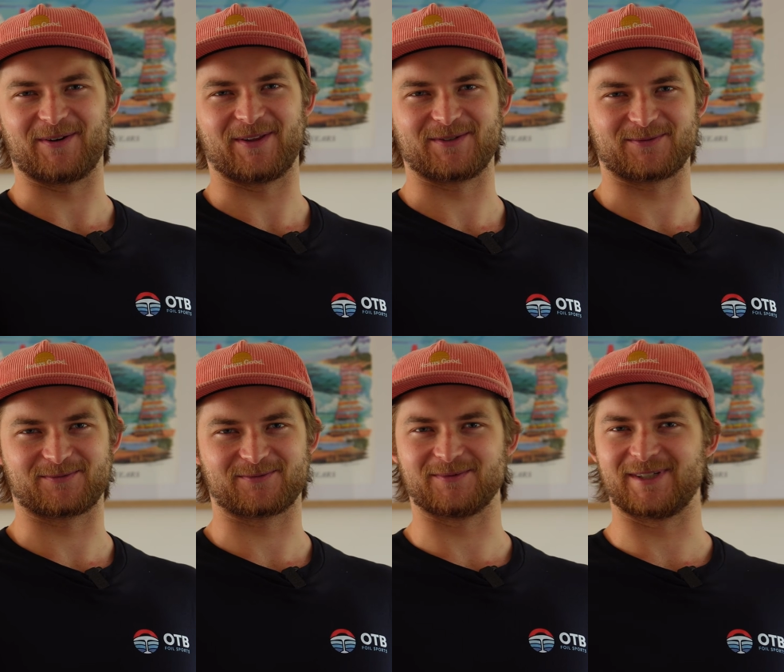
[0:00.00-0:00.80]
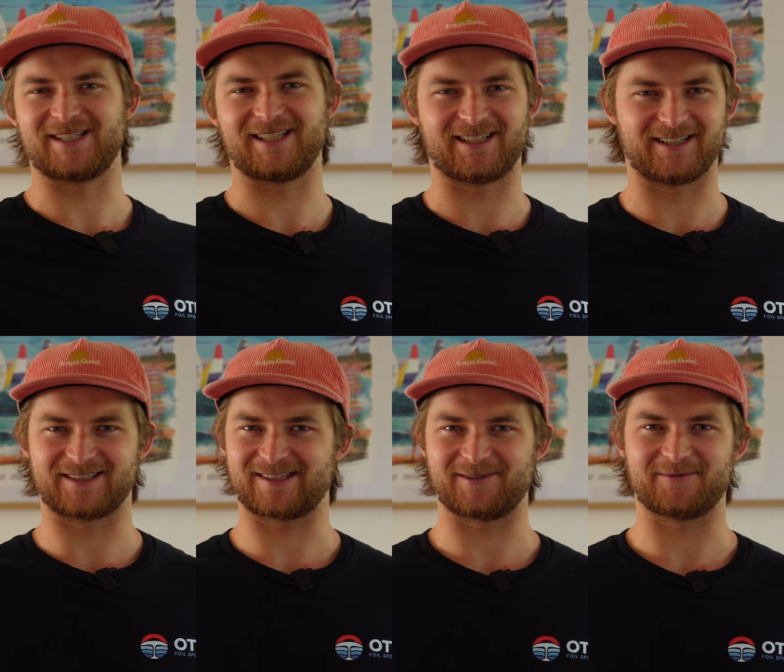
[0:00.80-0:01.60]
on those
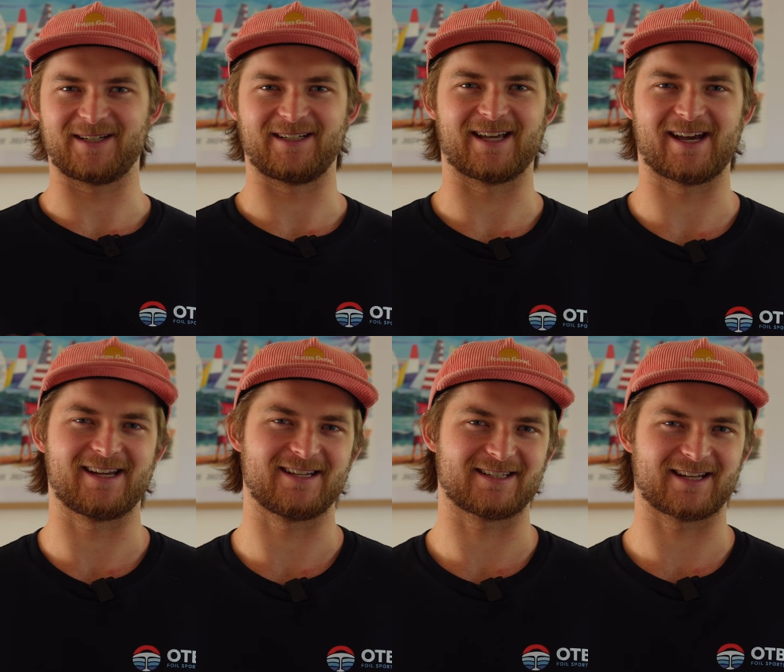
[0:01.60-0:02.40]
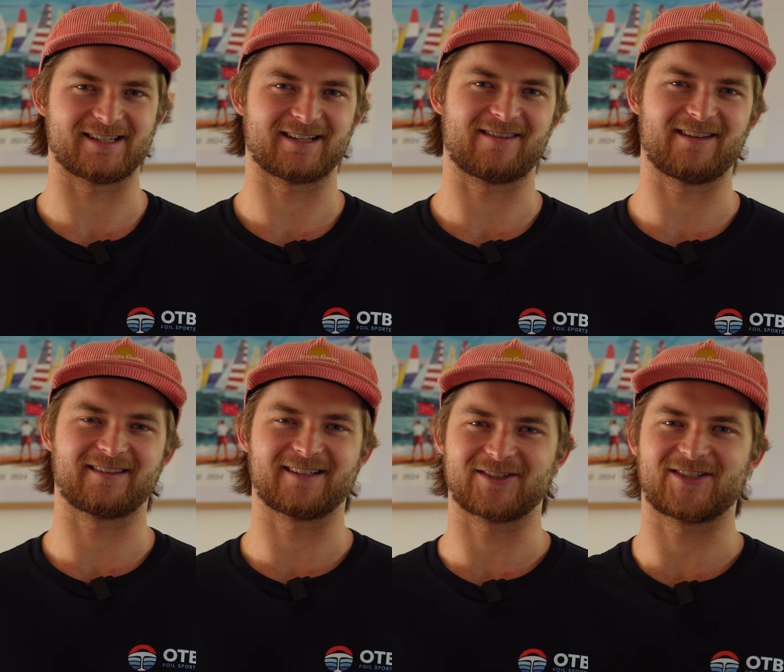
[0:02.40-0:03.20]
ridiculously windy days as a thing
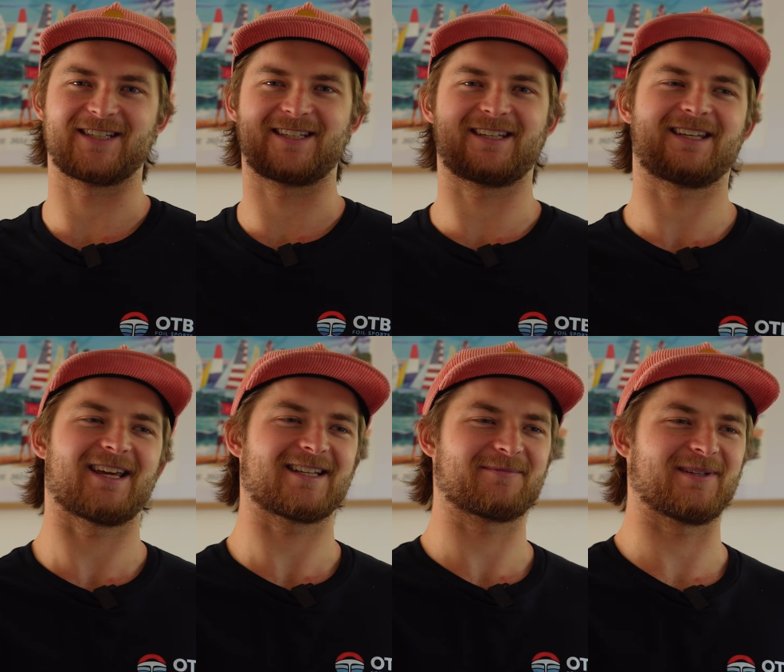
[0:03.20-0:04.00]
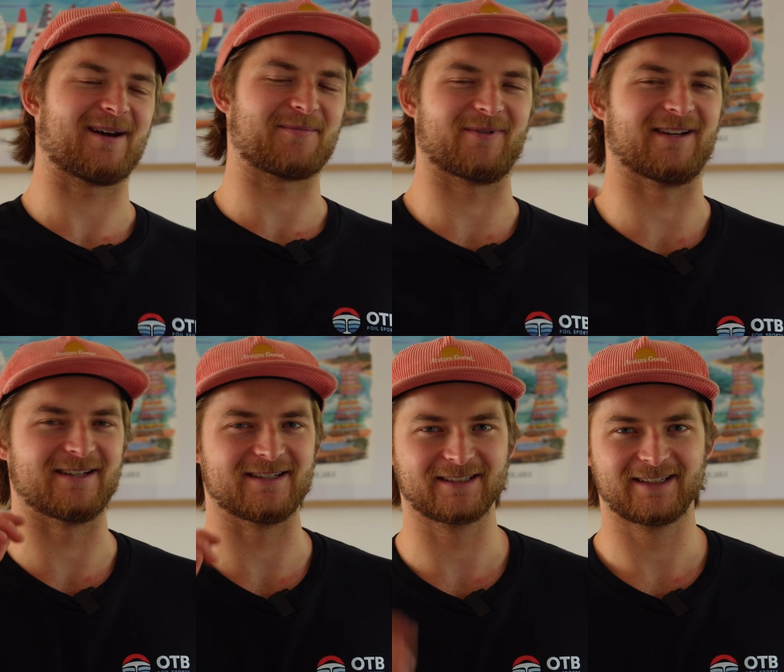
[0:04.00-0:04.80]
that just gets me
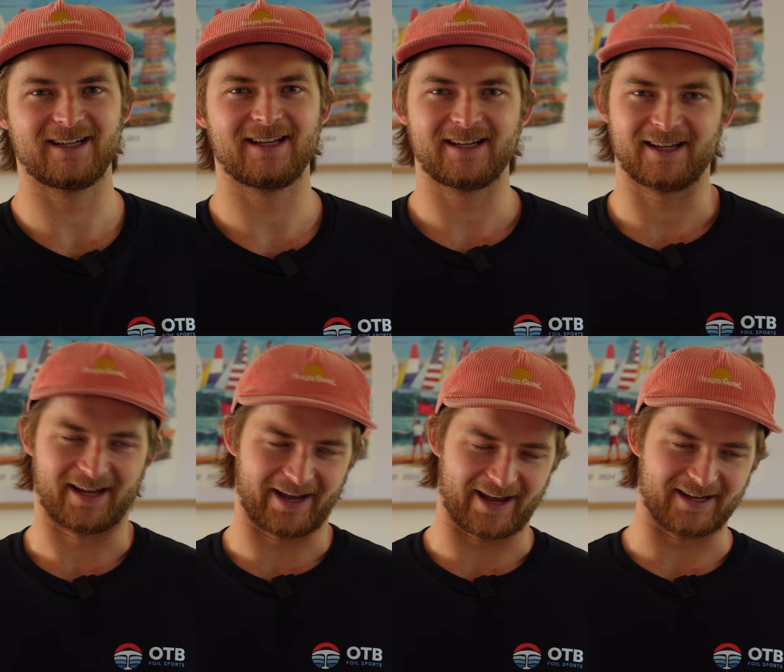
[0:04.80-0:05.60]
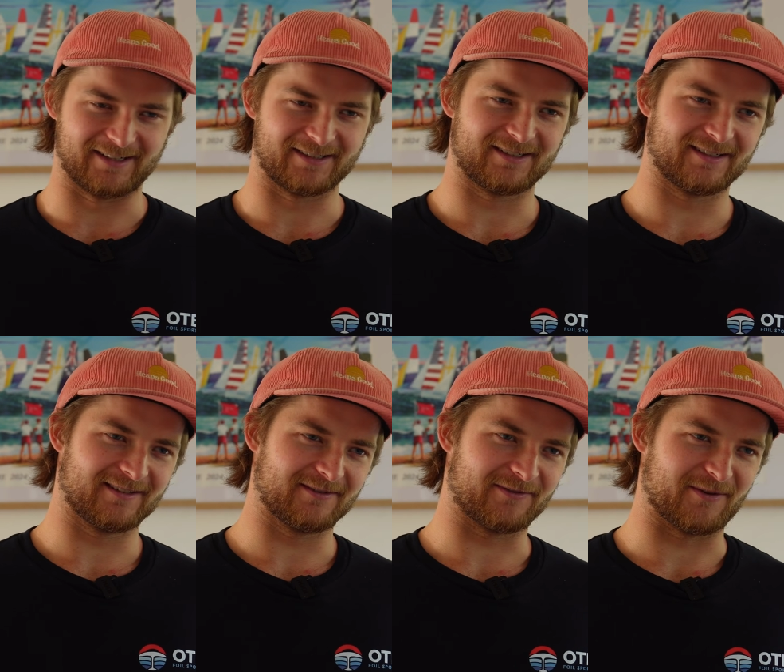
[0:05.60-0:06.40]
upwind, and
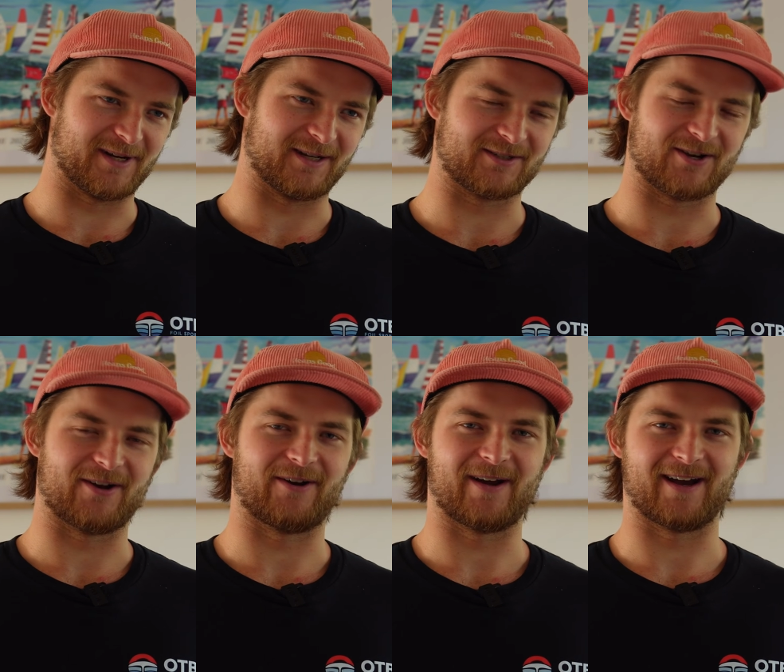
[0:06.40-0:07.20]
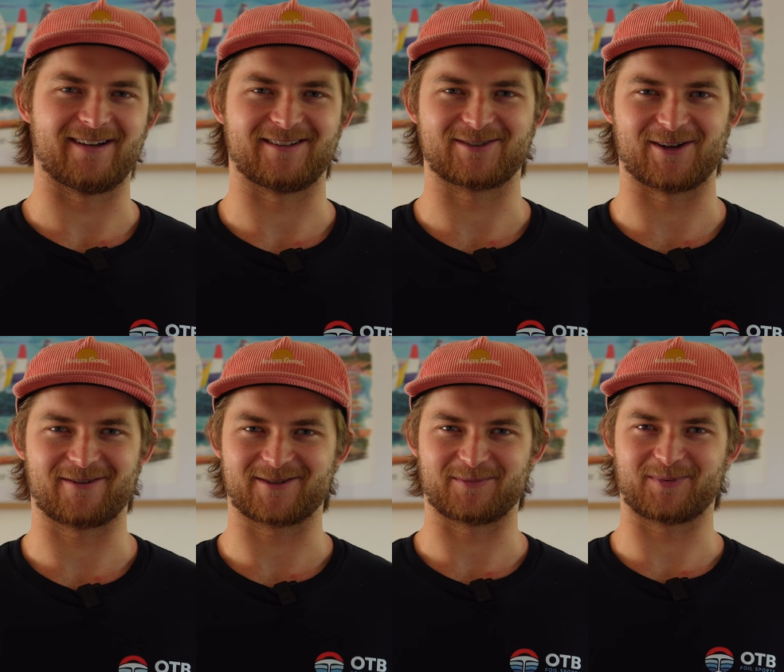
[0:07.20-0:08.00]
for me to turn around and
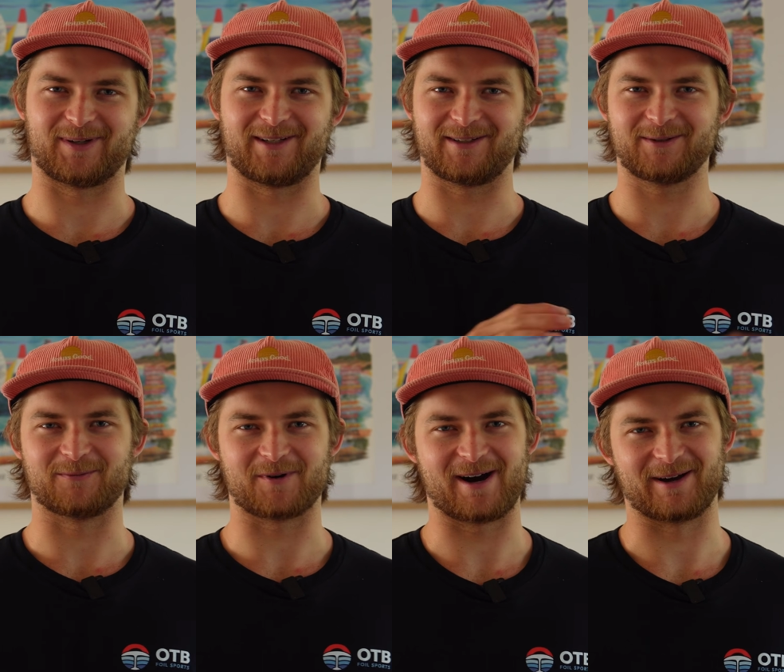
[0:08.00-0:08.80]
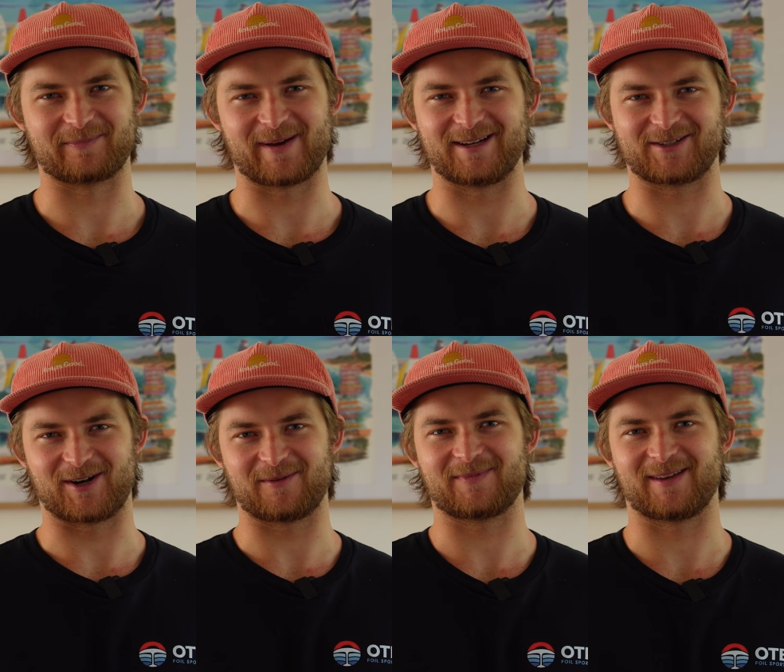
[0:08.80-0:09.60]
surf some pretty wild bait
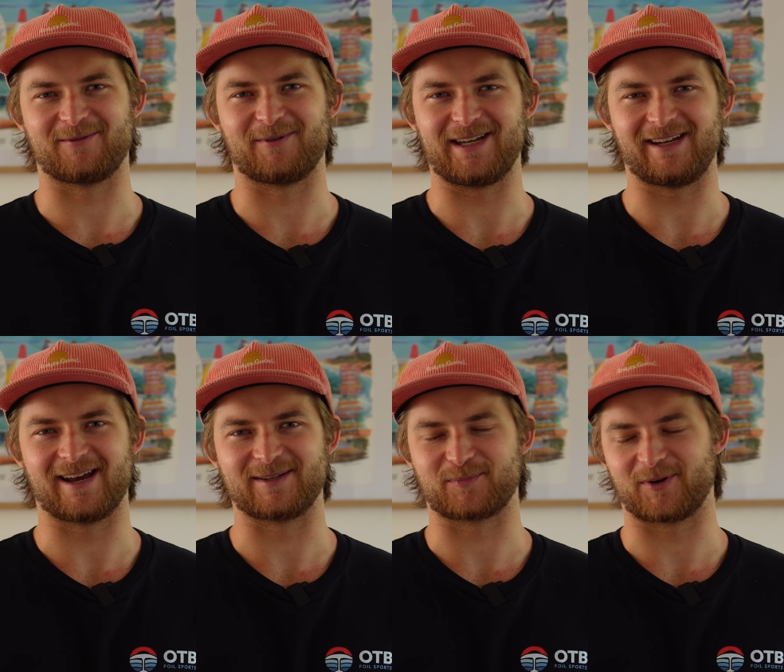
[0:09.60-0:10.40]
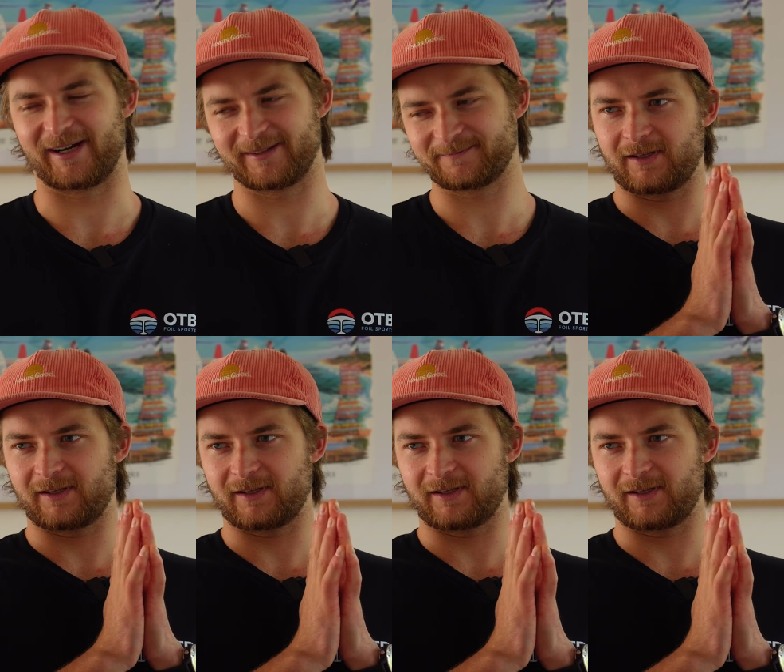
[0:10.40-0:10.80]
chop that windy days bring.